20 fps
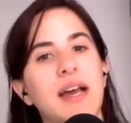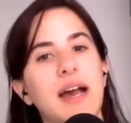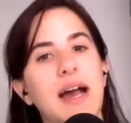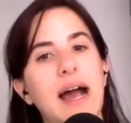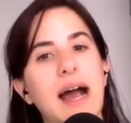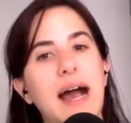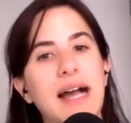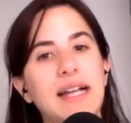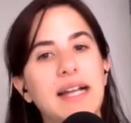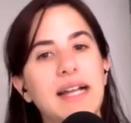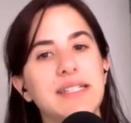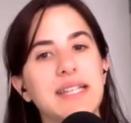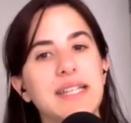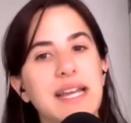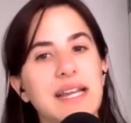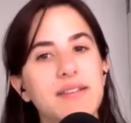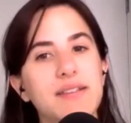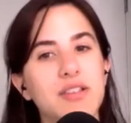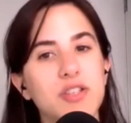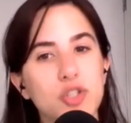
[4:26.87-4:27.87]
And
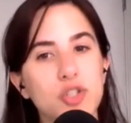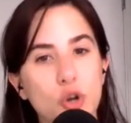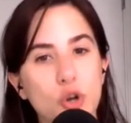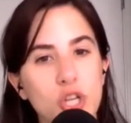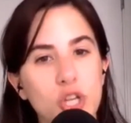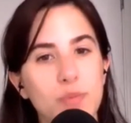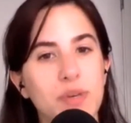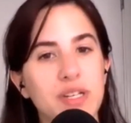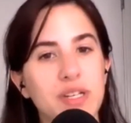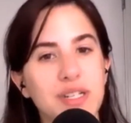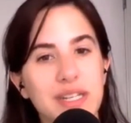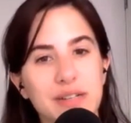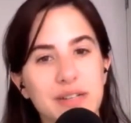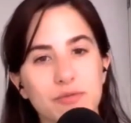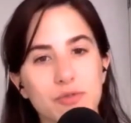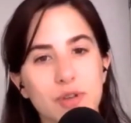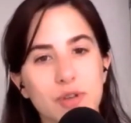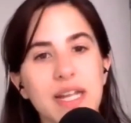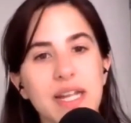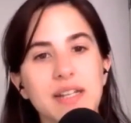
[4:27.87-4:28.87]
in this document, it
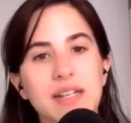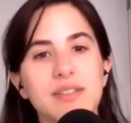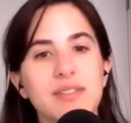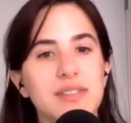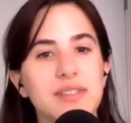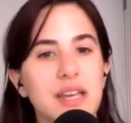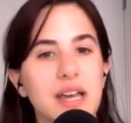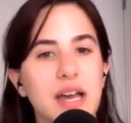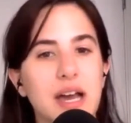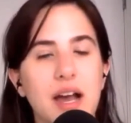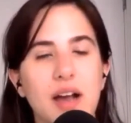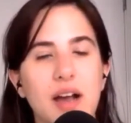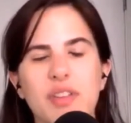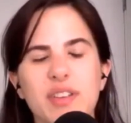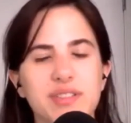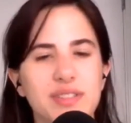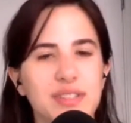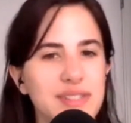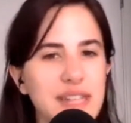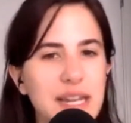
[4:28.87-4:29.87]
reads,
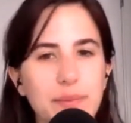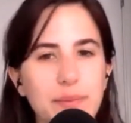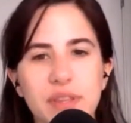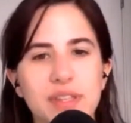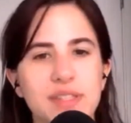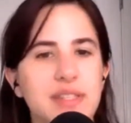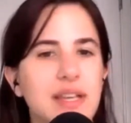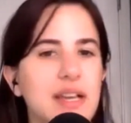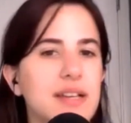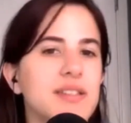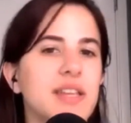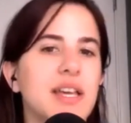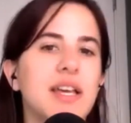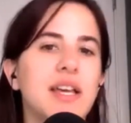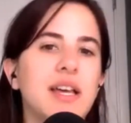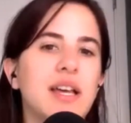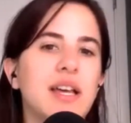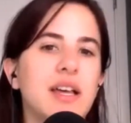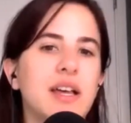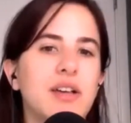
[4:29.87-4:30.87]
there's a statement that says,
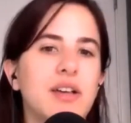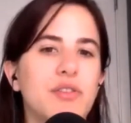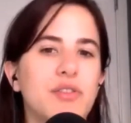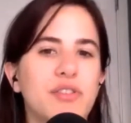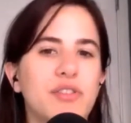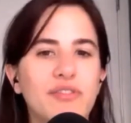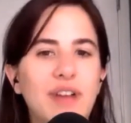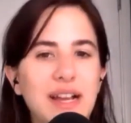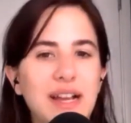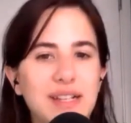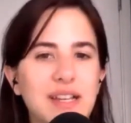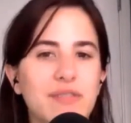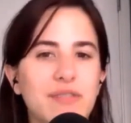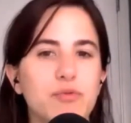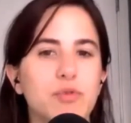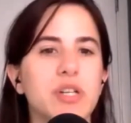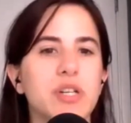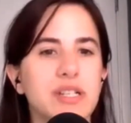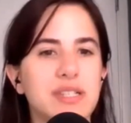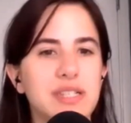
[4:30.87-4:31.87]
the FATF
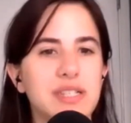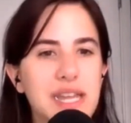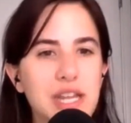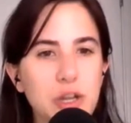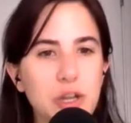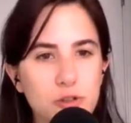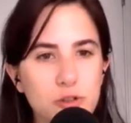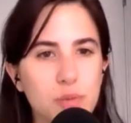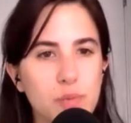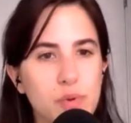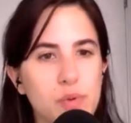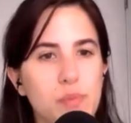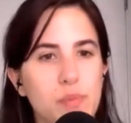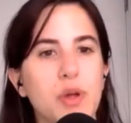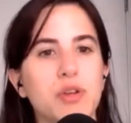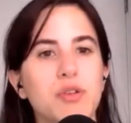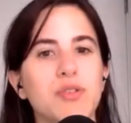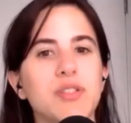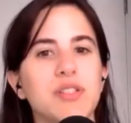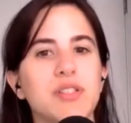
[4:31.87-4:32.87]
will continue to
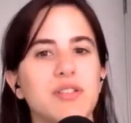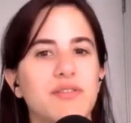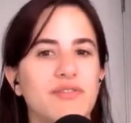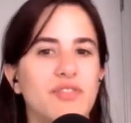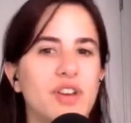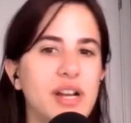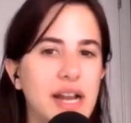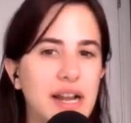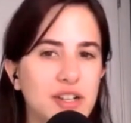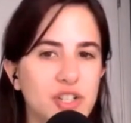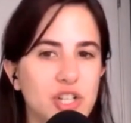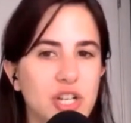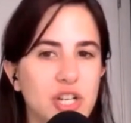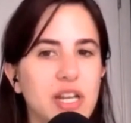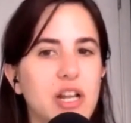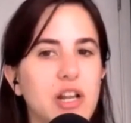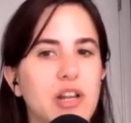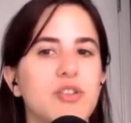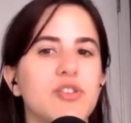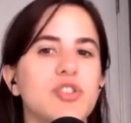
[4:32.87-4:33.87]
promote financial
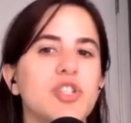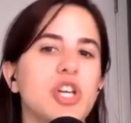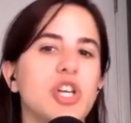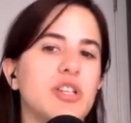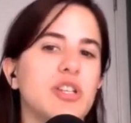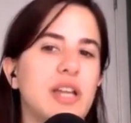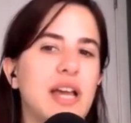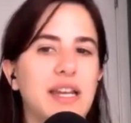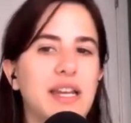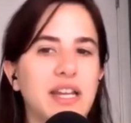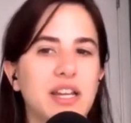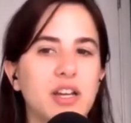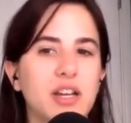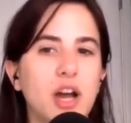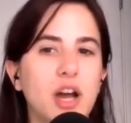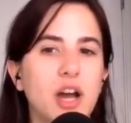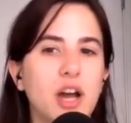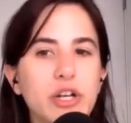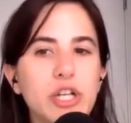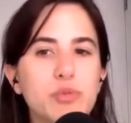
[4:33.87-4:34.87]
inclusion and
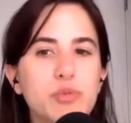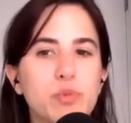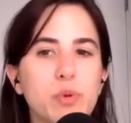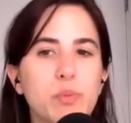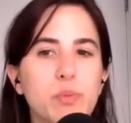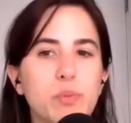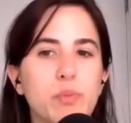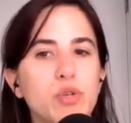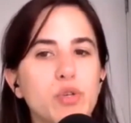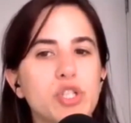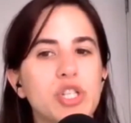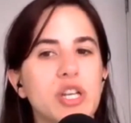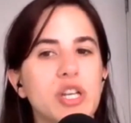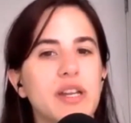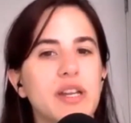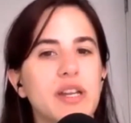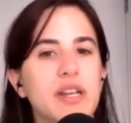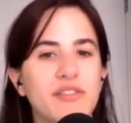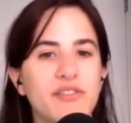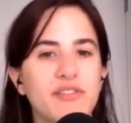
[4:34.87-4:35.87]
encourage proportionate
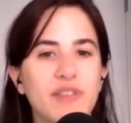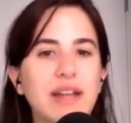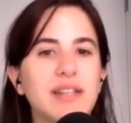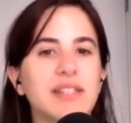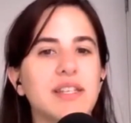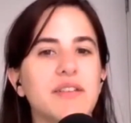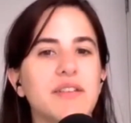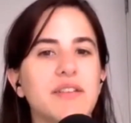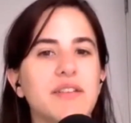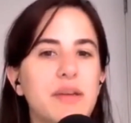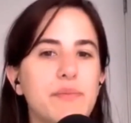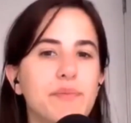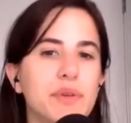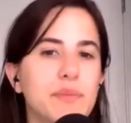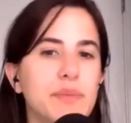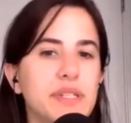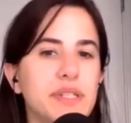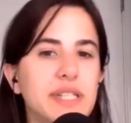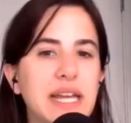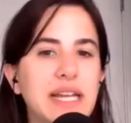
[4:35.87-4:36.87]
and effective
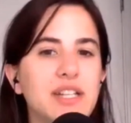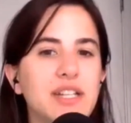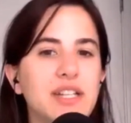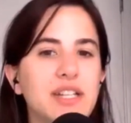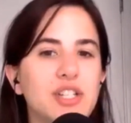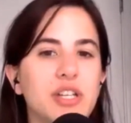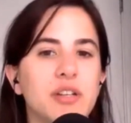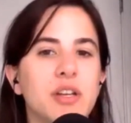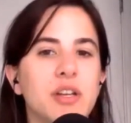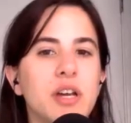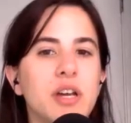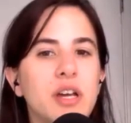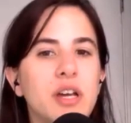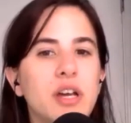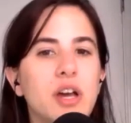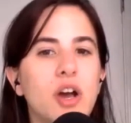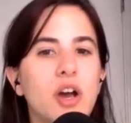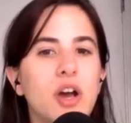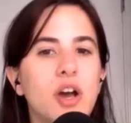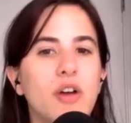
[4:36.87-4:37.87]
implementation
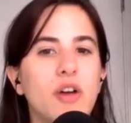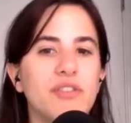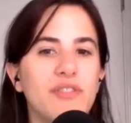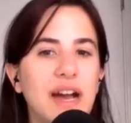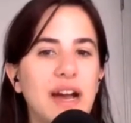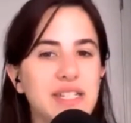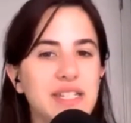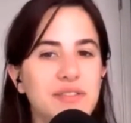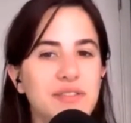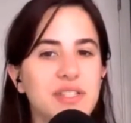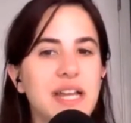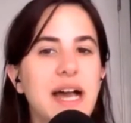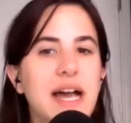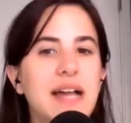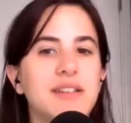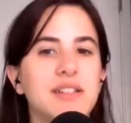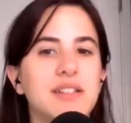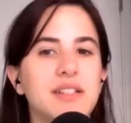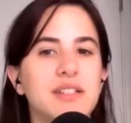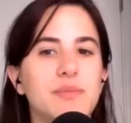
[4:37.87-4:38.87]
of the FATF
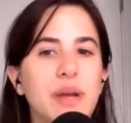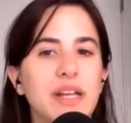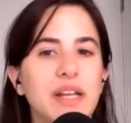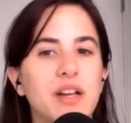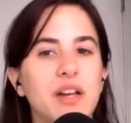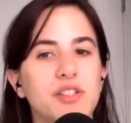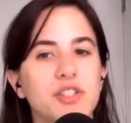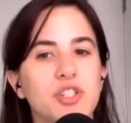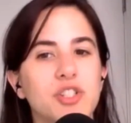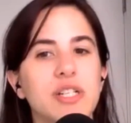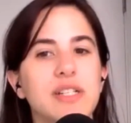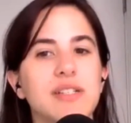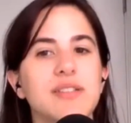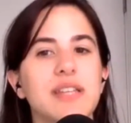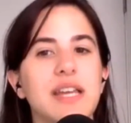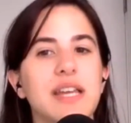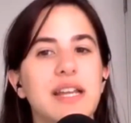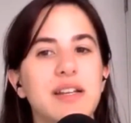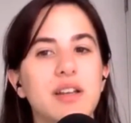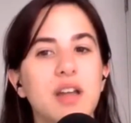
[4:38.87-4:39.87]
standards by
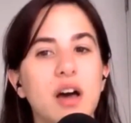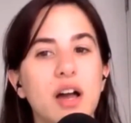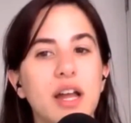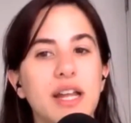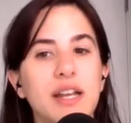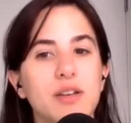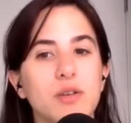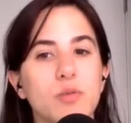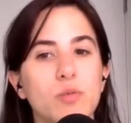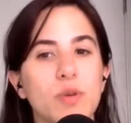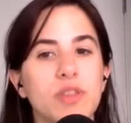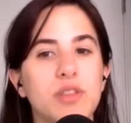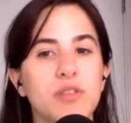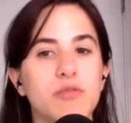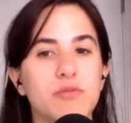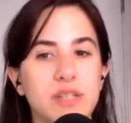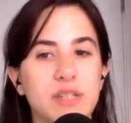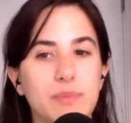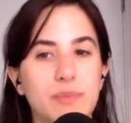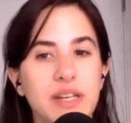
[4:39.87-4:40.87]
countries in line with the
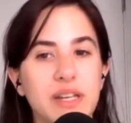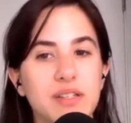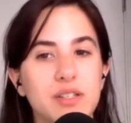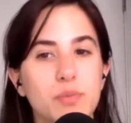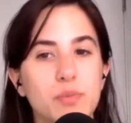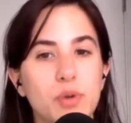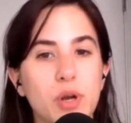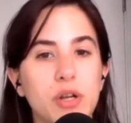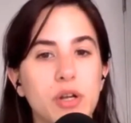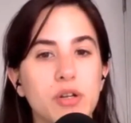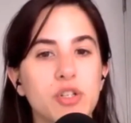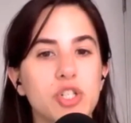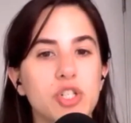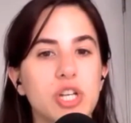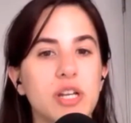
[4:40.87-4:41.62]
risk-based approach.